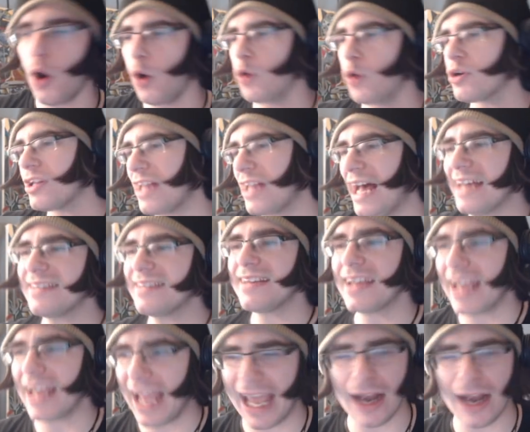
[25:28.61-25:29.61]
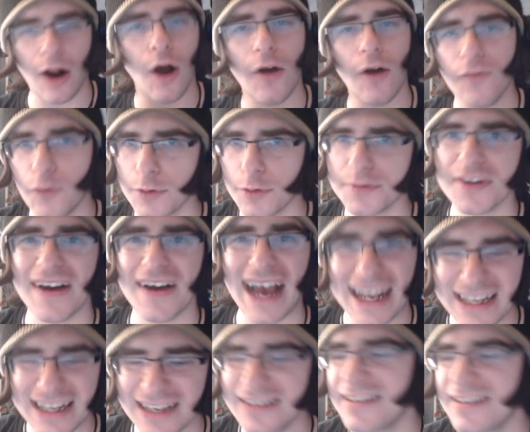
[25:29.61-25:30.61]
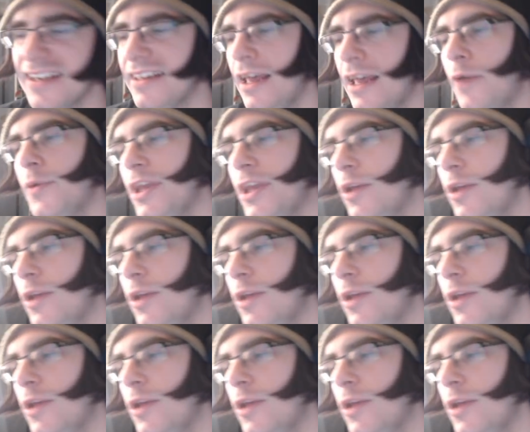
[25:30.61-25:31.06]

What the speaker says: old, classic, and all forms of ITC that we